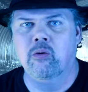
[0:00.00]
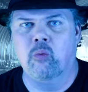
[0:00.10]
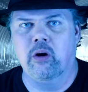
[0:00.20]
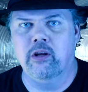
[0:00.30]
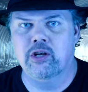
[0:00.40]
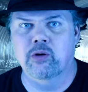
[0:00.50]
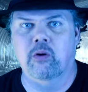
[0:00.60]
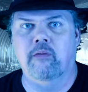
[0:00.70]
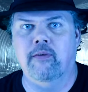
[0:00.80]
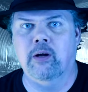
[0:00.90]
one of the
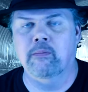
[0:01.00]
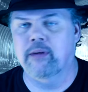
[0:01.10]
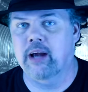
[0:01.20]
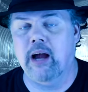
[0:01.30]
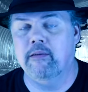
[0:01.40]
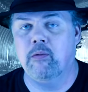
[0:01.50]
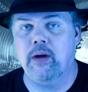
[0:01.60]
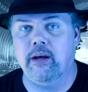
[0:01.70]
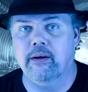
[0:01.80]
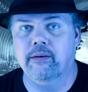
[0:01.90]
short films like every
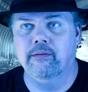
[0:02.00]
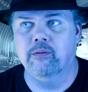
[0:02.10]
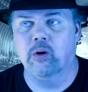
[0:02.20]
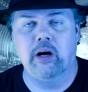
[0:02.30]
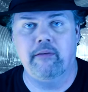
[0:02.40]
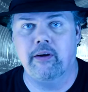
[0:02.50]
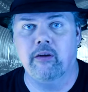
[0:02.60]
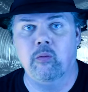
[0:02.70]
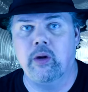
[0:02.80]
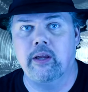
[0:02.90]
week, or every
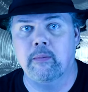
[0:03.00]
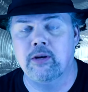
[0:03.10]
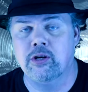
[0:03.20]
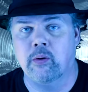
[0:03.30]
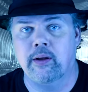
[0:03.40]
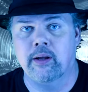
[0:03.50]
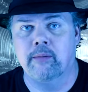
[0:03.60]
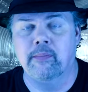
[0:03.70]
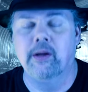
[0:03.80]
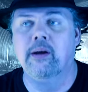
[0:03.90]
other week they've been showing them.